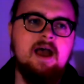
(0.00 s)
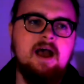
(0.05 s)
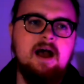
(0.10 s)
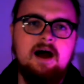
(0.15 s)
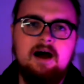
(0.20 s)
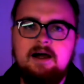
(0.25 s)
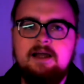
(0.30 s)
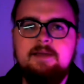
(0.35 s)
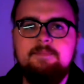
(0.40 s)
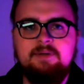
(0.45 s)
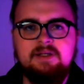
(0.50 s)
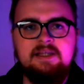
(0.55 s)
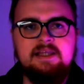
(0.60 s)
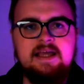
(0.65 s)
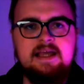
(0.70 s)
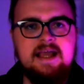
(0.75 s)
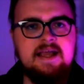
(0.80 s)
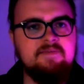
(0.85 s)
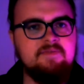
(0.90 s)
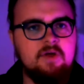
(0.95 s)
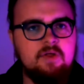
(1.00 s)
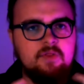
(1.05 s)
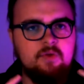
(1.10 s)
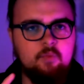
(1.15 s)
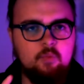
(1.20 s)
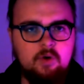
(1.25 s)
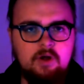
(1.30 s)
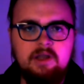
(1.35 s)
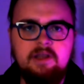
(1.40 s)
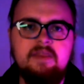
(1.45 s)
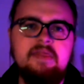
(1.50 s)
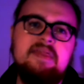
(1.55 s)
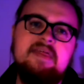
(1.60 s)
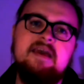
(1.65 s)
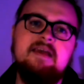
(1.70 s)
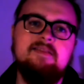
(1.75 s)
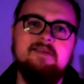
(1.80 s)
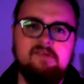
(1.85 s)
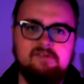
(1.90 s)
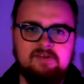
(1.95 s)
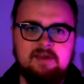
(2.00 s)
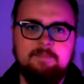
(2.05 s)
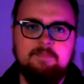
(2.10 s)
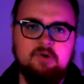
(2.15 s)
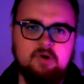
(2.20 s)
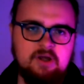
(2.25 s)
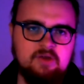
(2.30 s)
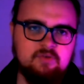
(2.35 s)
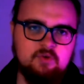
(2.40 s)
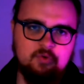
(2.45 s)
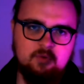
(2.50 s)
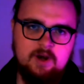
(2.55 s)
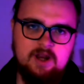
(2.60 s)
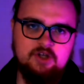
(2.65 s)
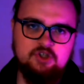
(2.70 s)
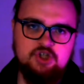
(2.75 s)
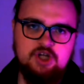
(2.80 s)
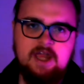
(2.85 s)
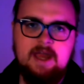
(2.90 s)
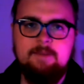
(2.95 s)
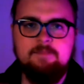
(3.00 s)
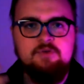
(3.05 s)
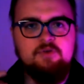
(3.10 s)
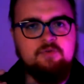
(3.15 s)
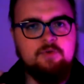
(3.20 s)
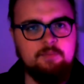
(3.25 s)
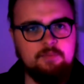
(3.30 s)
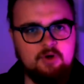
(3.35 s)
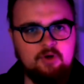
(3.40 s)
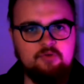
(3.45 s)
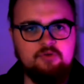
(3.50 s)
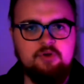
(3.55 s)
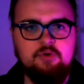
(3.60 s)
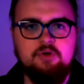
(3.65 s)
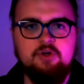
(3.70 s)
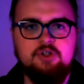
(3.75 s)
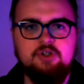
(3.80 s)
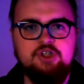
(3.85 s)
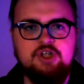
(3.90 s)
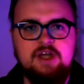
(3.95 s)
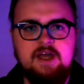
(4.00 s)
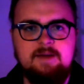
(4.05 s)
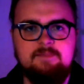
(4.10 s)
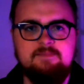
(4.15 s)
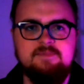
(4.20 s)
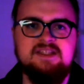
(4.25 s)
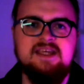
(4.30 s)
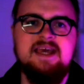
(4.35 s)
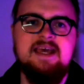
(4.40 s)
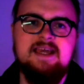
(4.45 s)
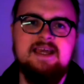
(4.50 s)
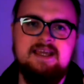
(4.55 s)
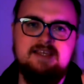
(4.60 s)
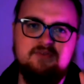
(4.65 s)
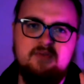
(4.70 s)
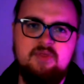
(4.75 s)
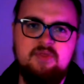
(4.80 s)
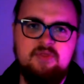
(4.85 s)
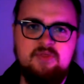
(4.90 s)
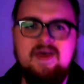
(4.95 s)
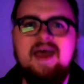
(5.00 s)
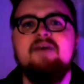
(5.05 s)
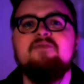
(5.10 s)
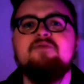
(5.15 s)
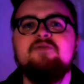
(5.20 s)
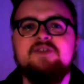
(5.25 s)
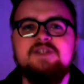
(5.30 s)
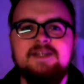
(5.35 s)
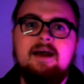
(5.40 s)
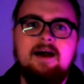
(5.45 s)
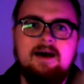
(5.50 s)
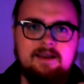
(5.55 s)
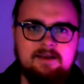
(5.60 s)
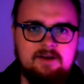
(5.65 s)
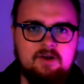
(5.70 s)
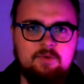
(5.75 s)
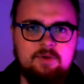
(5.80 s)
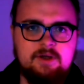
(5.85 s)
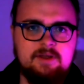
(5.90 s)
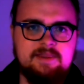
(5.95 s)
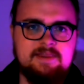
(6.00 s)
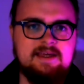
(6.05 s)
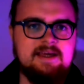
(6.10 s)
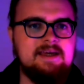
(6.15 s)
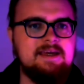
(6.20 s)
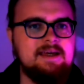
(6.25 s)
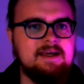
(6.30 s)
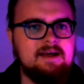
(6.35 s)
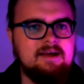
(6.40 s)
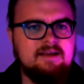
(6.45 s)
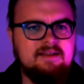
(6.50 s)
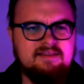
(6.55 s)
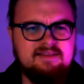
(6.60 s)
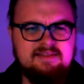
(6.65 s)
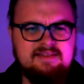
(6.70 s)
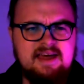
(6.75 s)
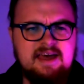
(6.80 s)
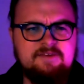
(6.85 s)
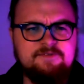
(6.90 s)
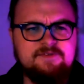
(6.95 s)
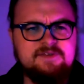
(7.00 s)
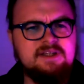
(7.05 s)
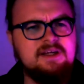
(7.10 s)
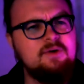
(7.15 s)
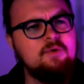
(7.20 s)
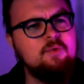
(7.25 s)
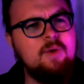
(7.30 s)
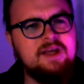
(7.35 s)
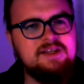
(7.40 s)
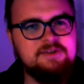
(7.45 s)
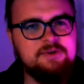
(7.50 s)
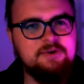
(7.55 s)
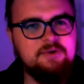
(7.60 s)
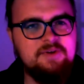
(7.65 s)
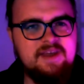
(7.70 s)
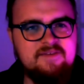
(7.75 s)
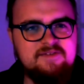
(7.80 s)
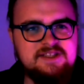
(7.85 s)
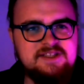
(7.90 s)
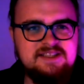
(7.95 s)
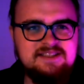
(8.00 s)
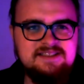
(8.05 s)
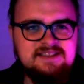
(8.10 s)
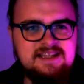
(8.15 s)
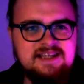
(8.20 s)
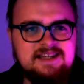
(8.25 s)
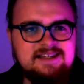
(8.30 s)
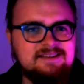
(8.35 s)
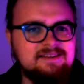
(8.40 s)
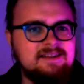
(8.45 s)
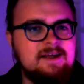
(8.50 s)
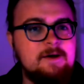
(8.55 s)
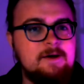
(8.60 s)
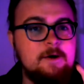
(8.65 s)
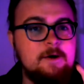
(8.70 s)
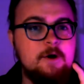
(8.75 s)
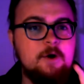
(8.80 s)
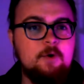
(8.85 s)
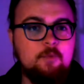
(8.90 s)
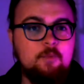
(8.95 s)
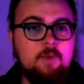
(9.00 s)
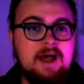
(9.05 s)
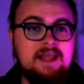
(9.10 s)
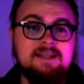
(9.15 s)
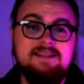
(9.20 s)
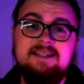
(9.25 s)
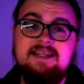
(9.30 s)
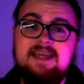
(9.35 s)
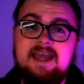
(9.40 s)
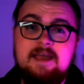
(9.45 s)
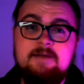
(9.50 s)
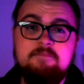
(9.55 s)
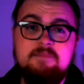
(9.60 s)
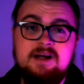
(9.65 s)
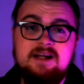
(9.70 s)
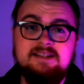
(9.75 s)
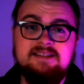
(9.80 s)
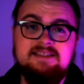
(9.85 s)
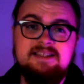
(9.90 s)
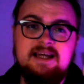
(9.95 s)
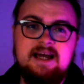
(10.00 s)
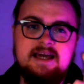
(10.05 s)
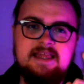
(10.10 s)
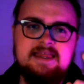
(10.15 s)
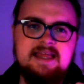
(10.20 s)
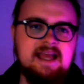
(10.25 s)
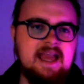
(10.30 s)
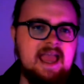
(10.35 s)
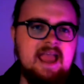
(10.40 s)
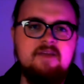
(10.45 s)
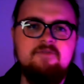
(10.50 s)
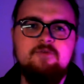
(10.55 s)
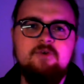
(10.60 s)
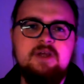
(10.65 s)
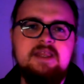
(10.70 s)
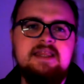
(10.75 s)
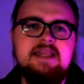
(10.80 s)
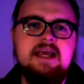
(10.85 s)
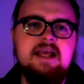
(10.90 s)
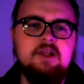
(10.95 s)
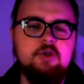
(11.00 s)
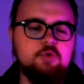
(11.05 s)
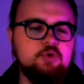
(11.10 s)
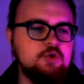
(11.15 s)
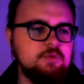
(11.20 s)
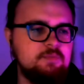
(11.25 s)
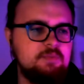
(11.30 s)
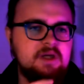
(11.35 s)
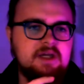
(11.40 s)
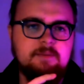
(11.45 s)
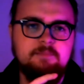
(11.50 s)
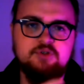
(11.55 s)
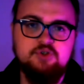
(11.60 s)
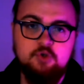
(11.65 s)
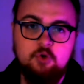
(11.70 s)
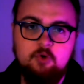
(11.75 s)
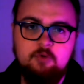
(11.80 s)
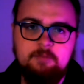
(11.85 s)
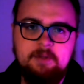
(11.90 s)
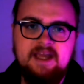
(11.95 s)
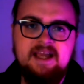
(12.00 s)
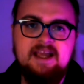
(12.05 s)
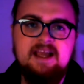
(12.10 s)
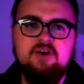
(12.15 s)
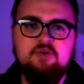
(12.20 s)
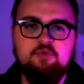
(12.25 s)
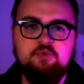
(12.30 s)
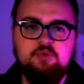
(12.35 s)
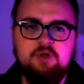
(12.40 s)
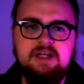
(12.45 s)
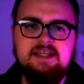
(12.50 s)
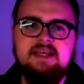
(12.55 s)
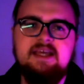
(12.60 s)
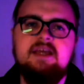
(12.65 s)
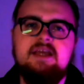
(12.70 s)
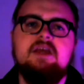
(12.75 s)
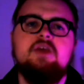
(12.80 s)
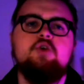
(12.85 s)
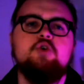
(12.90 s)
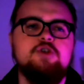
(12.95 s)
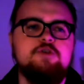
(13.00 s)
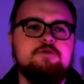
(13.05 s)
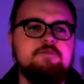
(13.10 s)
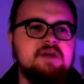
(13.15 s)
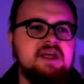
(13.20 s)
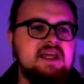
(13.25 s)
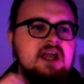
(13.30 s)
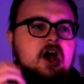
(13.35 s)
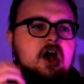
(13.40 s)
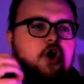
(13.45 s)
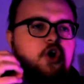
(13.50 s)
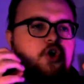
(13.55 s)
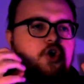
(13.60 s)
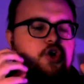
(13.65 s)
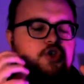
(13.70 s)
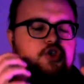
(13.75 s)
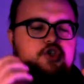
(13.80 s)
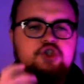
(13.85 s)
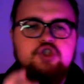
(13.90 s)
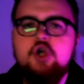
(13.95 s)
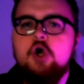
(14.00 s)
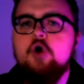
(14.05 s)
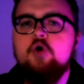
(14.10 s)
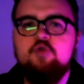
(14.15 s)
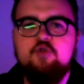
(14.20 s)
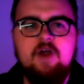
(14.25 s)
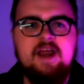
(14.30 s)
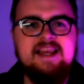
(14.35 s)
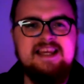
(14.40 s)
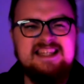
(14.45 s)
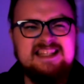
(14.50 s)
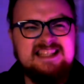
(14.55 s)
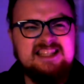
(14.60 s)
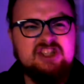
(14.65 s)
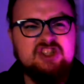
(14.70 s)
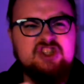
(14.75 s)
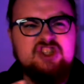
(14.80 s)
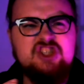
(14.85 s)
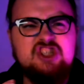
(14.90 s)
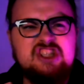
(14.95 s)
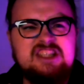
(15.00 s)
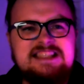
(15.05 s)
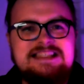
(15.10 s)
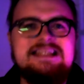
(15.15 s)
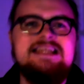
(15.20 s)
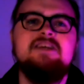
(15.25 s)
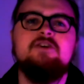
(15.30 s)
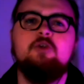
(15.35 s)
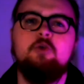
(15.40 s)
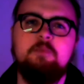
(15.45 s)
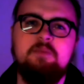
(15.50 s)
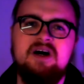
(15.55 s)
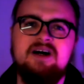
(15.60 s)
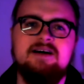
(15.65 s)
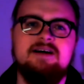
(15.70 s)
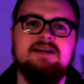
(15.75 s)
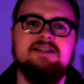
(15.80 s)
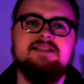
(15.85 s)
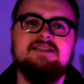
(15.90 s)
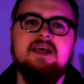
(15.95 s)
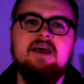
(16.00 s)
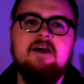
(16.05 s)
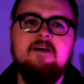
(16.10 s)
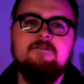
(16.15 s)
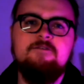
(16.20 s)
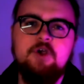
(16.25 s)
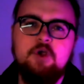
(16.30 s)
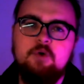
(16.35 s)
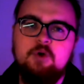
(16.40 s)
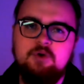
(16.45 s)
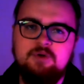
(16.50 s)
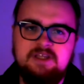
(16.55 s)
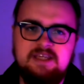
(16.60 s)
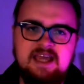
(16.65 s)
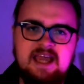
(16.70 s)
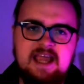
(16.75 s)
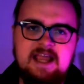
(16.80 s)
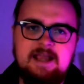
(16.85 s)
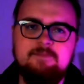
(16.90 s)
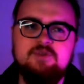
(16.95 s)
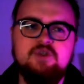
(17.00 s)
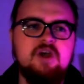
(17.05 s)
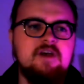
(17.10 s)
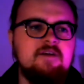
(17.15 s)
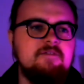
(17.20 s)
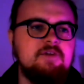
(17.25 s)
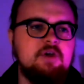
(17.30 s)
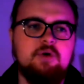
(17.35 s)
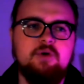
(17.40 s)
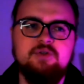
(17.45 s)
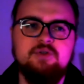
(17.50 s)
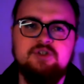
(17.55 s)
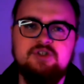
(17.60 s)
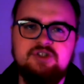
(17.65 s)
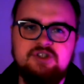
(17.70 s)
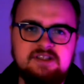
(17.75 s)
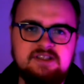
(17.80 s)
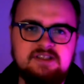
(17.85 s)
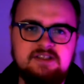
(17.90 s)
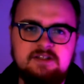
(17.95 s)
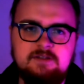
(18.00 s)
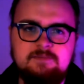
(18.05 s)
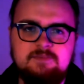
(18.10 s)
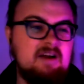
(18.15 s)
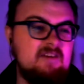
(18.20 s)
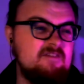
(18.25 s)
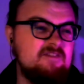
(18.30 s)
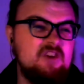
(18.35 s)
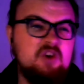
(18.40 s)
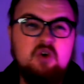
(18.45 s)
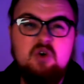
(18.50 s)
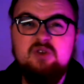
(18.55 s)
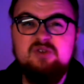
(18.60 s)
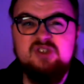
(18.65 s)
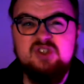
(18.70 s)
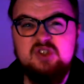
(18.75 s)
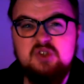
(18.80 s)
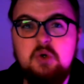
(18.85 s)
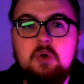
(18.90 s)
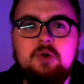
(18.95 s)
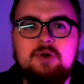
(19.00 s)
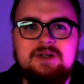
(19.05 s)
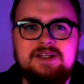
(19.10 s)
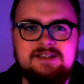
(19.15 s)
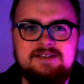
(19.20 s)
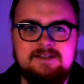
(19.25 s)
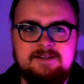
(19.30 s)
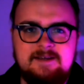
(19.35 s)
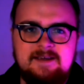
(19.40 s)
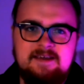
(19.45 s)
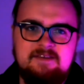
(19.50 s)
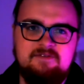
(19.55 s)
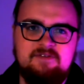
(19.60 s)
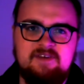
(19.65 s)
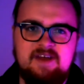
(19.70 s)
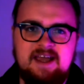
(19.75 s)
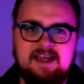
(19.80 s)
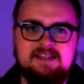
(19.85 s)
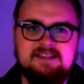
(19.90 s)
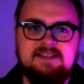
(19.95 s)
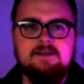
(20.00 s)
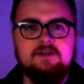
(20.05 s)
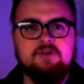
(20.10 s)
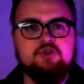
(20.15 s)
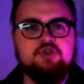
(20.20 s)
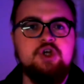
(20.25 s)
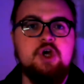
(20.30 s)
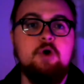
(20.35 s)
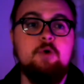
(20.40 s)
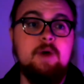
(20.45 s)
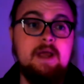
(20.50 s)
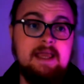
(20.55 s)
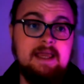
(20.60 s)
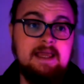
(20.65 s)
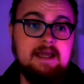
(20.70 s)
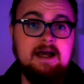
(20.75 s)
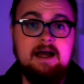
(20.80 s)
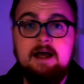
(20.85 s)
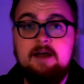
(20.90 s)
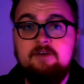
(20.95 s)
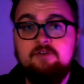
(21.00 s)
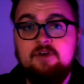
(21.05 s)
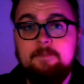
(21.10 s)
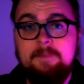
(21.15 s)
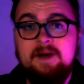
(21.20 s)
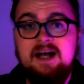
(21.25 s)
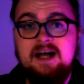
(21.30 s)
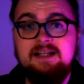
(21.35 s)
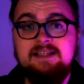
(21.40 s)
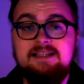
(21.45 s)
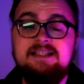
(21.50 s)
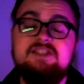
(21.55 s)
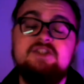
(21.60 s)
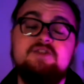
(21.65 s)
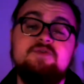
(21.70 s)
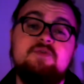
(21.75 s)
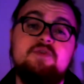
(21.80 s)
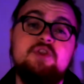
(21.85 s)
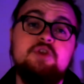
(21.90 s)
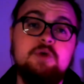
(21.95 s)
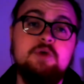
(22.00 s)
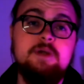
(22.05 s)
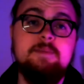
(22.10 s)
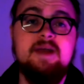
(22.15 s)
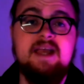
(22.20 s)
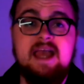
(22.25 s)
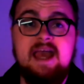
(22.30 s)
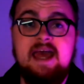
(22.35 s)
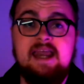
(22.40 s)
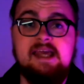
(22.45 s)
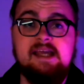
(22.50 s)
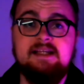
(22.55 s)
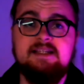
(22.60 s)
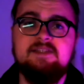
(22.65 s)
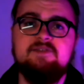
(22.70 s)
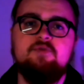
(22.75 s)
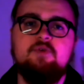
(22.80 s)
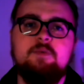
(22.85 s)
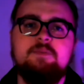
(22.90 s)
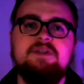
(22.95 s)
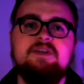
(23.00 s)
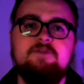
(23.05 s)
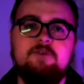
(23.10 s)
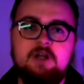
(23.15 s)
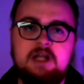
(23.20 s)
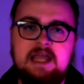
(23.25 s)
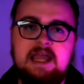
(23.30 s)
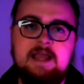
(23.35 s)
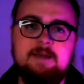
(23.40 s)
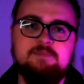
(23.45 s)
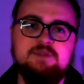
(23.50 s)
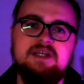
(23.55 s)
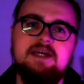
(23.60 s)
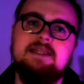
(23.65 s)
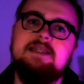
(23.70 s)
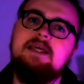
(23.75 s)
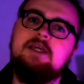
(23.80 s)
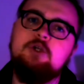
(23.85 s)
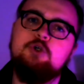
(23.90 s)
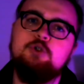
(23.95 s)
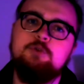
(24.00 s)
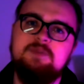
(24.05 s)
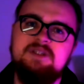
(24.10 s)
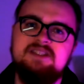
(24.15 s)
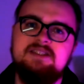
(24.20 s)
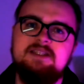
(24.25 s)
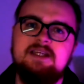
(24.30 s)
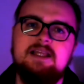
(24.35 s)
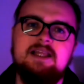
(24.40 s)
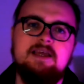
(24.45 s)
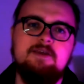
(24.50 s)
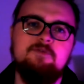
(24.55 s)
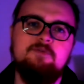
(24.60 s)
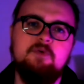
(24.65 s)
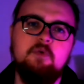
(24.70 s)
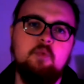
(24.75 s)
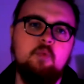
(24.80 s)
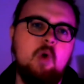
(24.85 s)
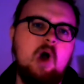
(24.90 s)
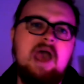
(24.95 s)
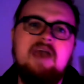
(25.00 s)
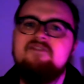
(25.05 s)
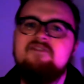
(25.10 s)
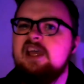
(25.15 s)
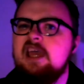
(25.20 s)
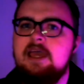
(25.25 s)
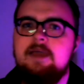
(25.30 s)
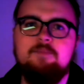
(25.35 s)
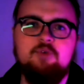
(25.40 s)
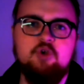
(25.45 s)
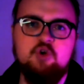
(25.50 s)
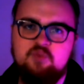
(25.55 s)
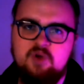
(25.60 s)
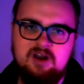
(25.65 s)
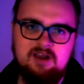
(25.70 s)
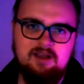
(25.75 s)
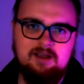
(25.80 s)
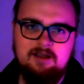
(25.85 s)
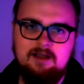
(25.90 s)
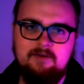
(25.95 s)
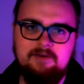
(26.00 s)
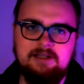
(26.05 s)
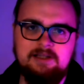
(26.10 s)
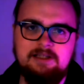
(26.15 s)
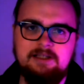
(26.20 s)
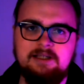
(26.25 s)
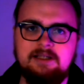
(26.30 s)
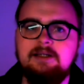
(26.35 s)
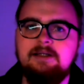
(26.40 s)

I believe the one thing that separates great GMs from not so good GMs is theft. And I know what you're thinking. Theft? We're taught never to steal. Well, as a game master, I think everything you should be absorbing and reading, you should be so ready to just steal parts for your own games, for your own systems, and for your own stories, in fact. So here I've compiled a list of 3 mechanics from different games that I think you should be stealing for whatever game you're running currently.